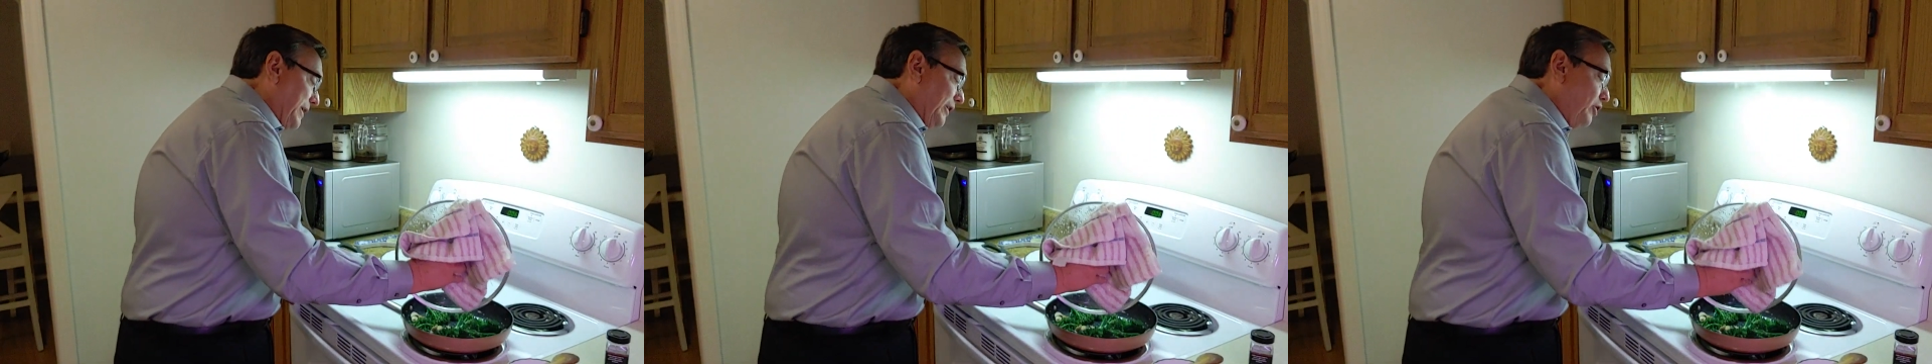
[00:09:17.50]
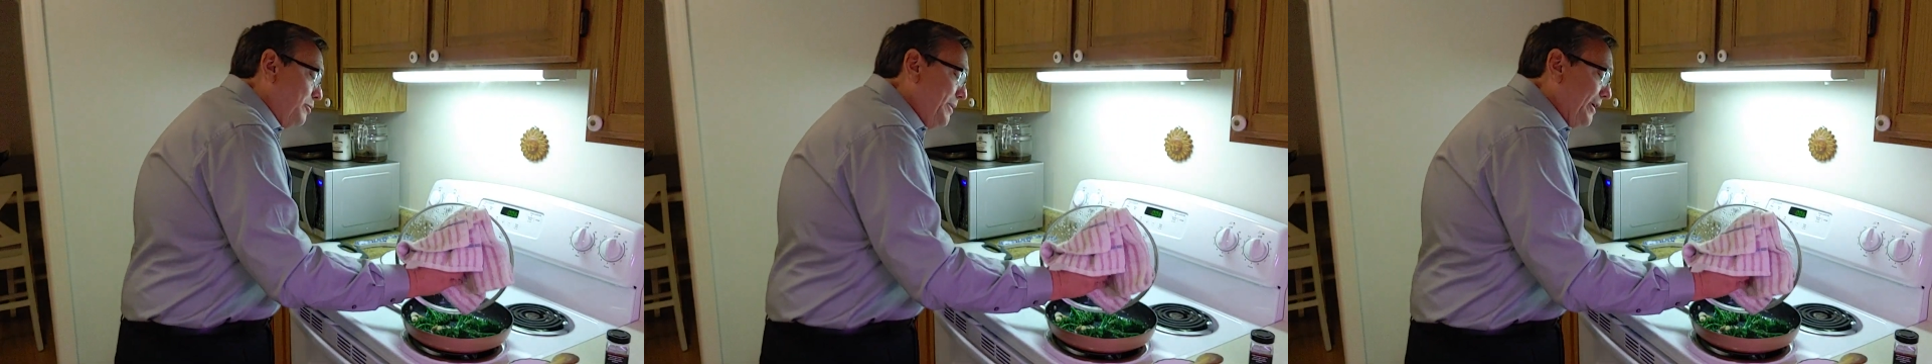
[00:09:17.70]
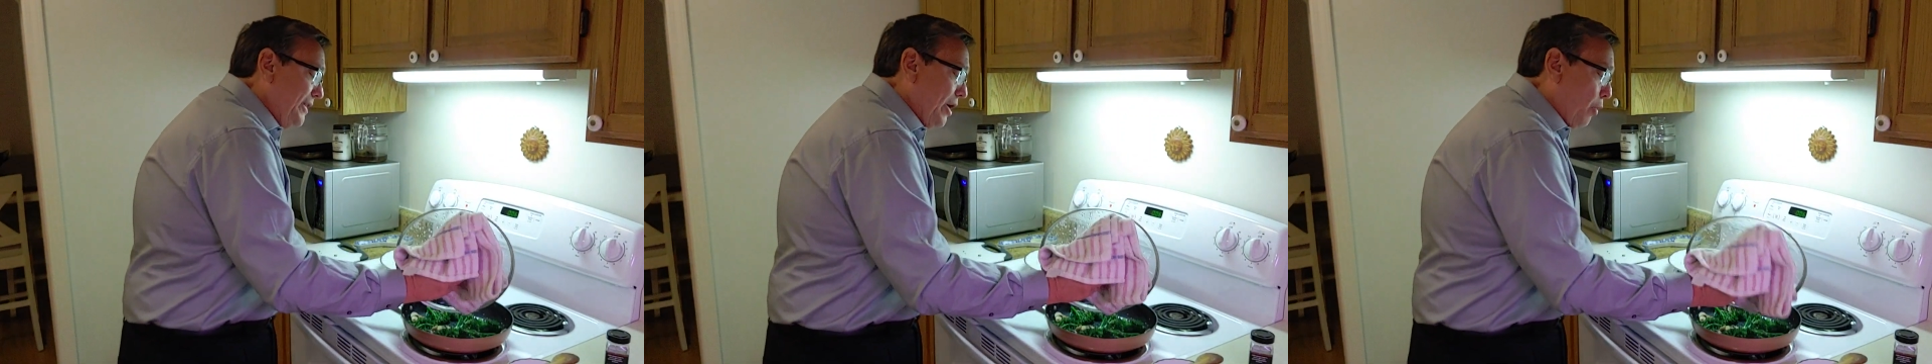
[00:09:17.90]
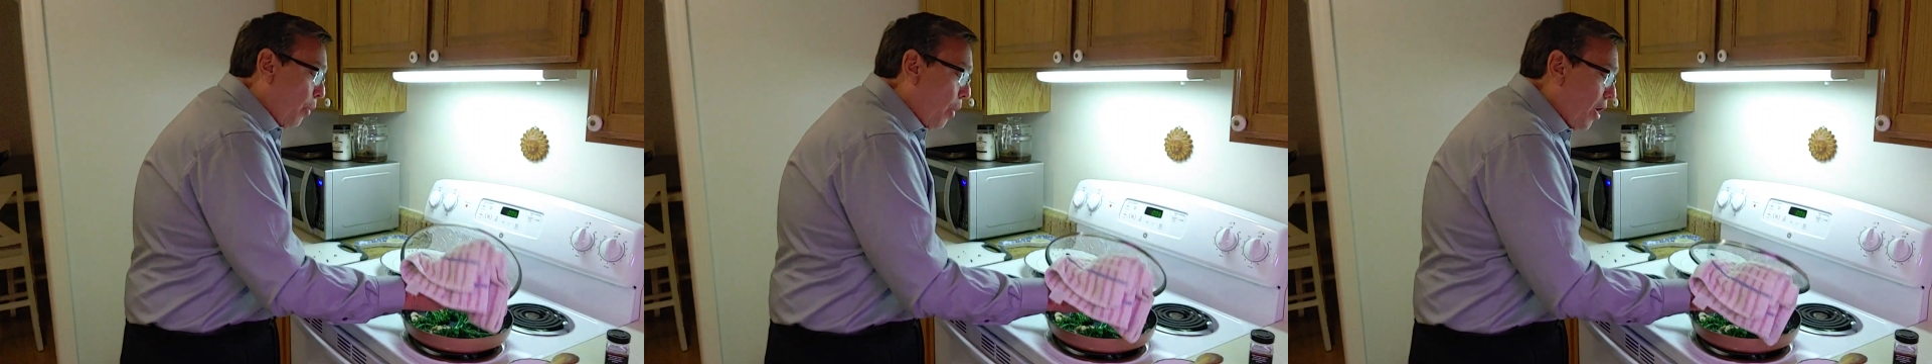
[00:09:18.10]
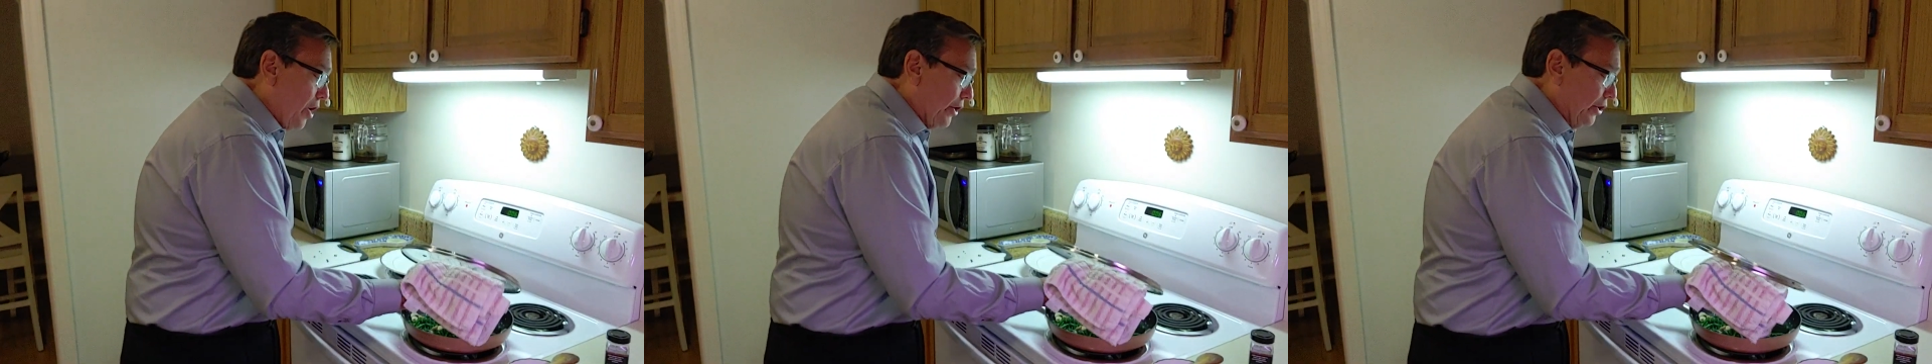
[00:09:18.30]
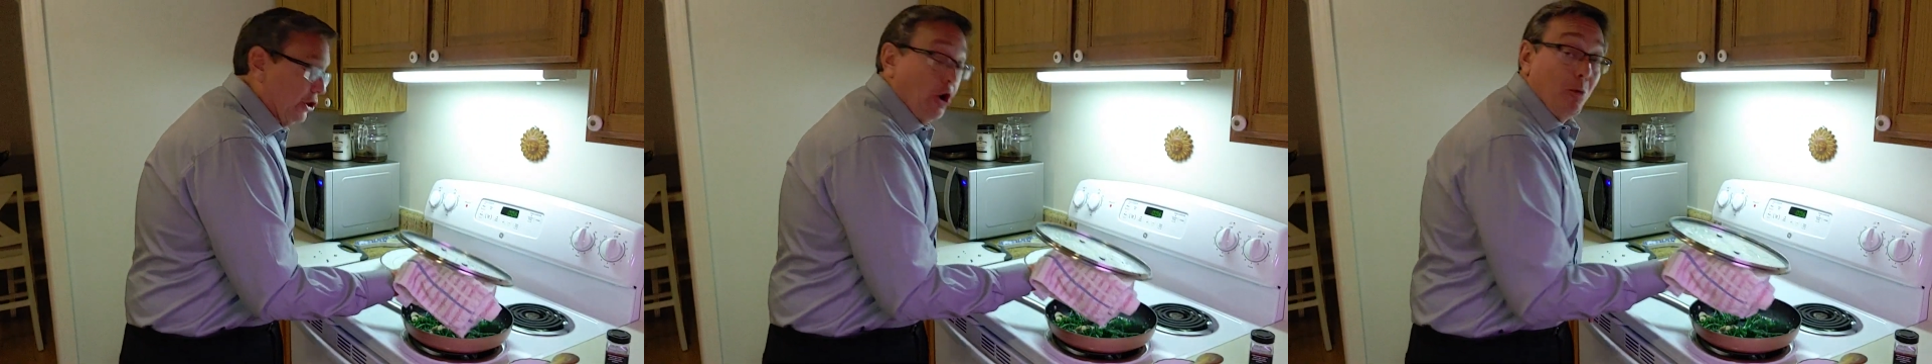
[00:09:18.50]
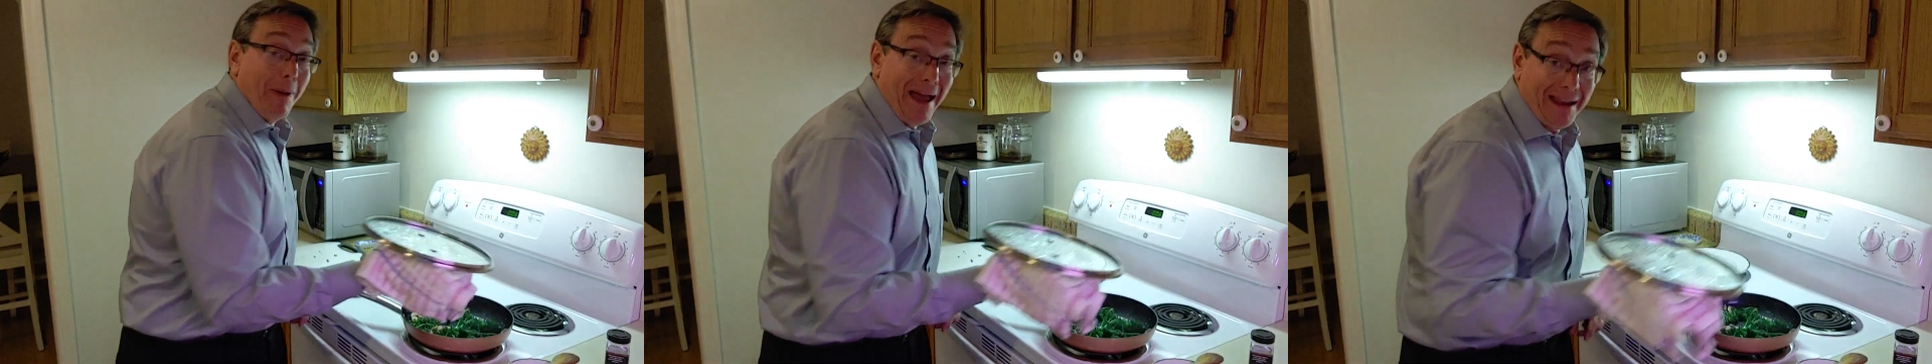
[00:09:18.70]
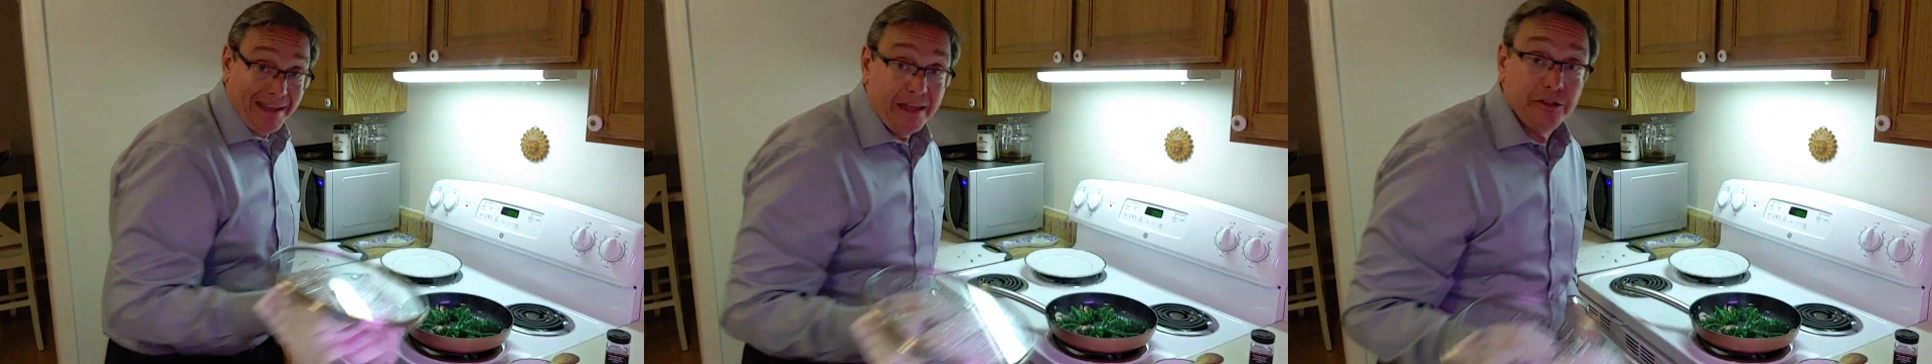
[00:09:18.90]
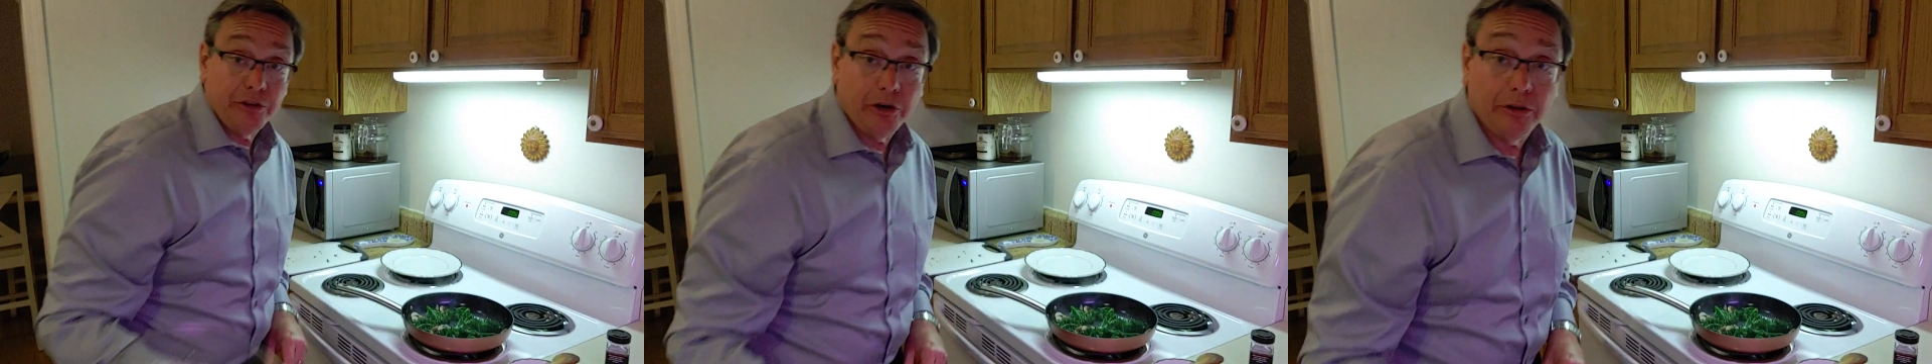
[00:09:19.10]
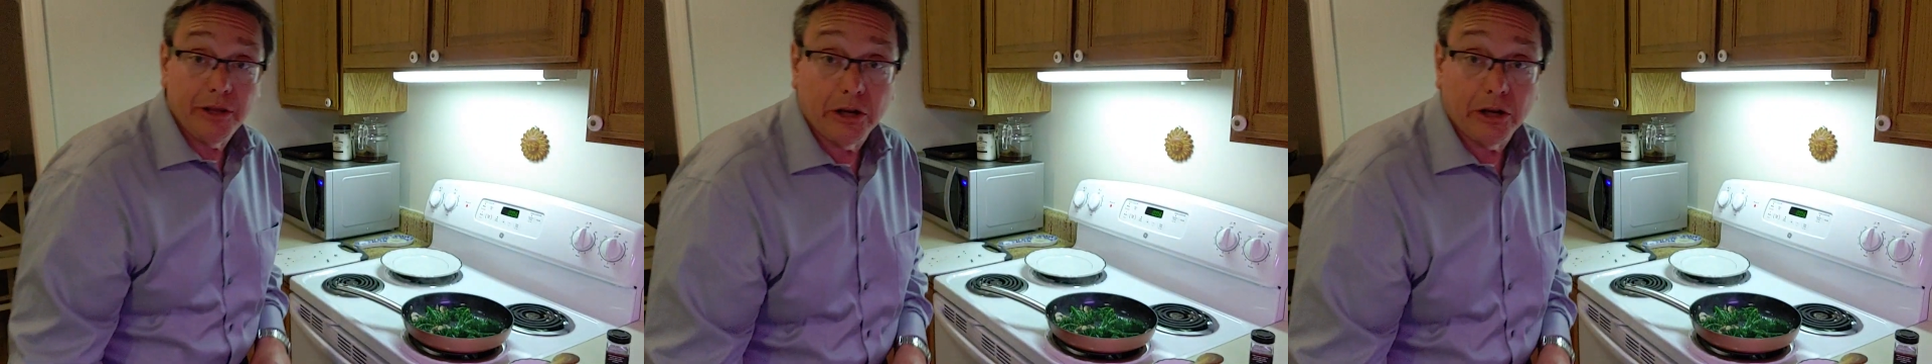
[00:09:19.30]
letting a little bit of that water go back in there